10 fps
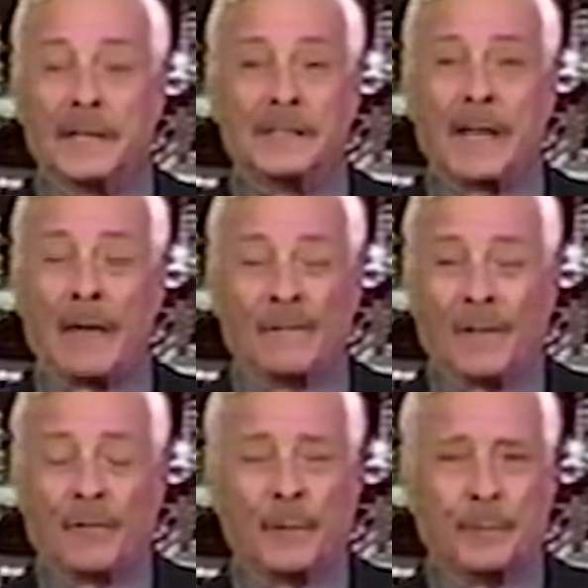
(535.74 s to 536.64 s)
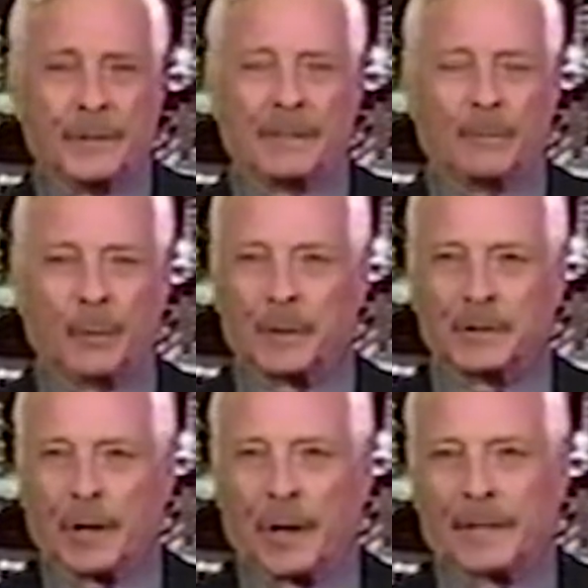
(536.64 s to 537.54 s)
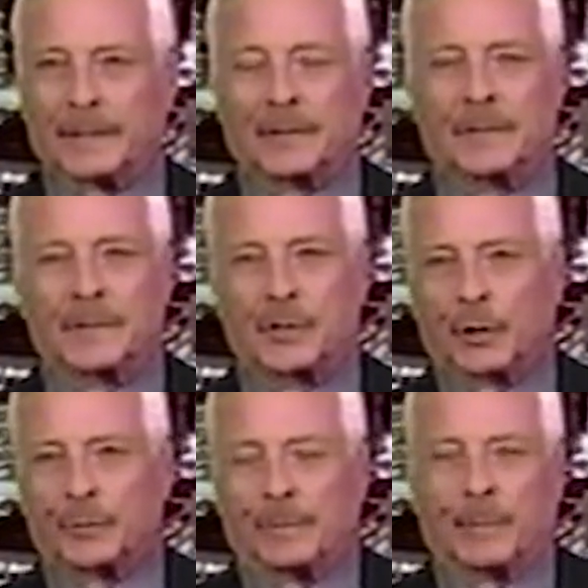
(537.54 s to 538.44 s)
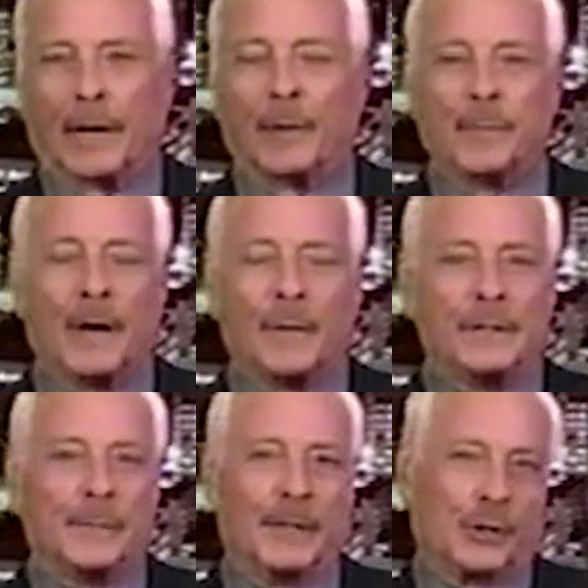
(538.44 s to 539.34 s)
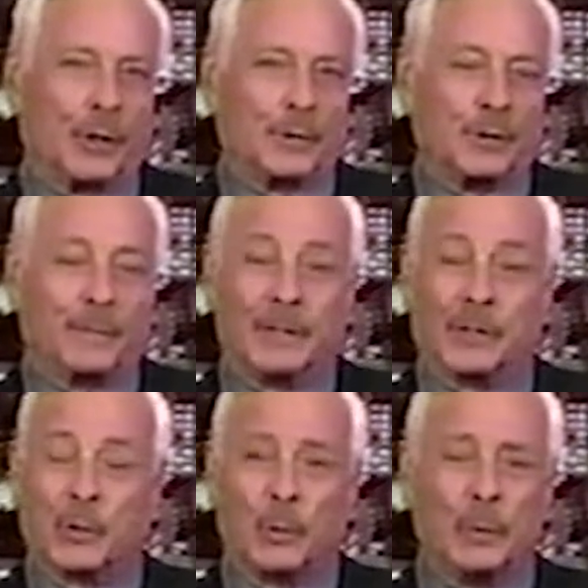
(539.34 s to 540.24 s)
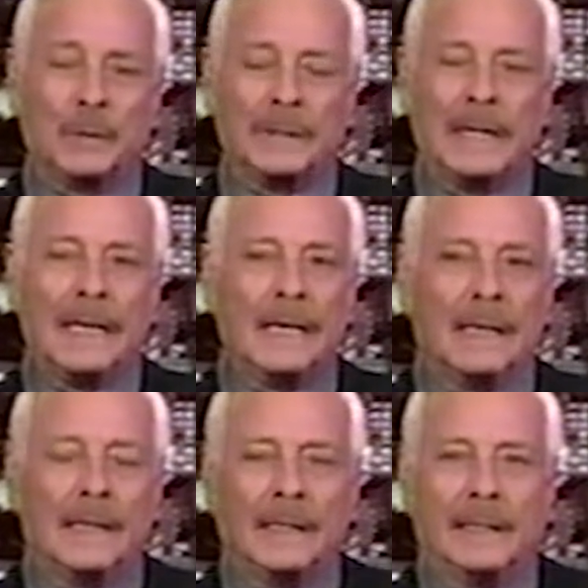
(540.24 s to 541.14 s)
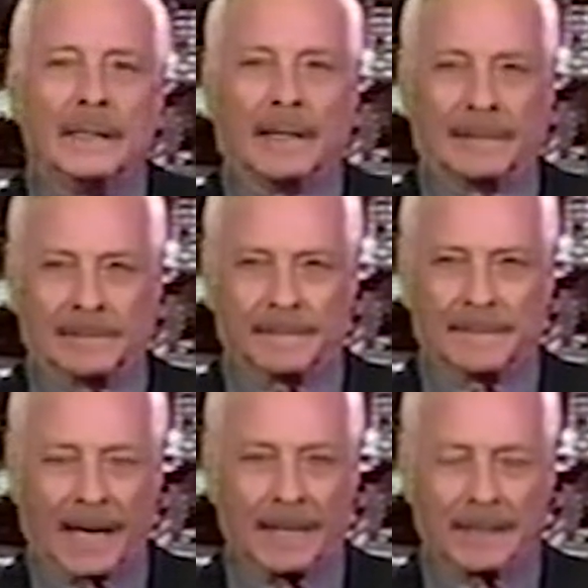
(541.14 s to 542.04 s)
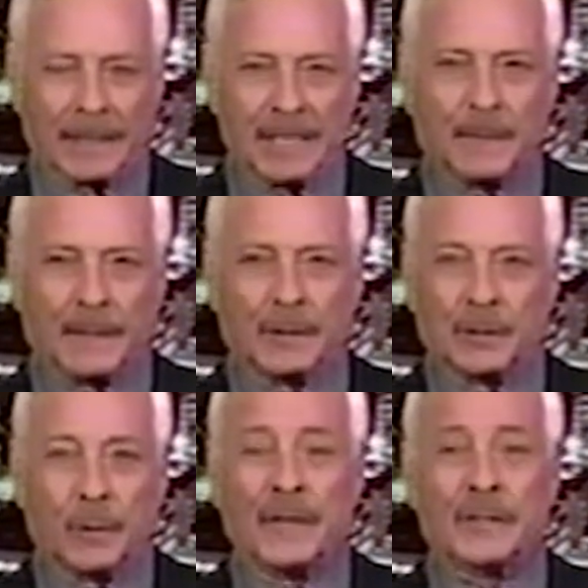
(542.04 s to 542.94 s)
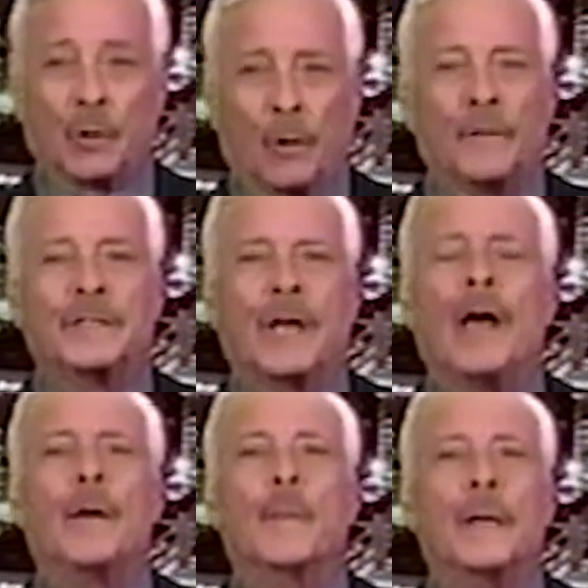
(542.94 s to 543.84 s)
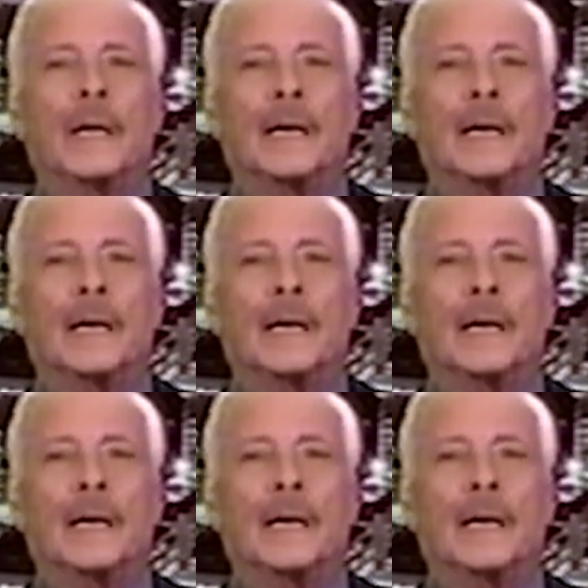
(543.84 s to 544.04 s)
against every principle we're taught as children by our parents, by churches, by schools. Yet gays and lesbians do this all the time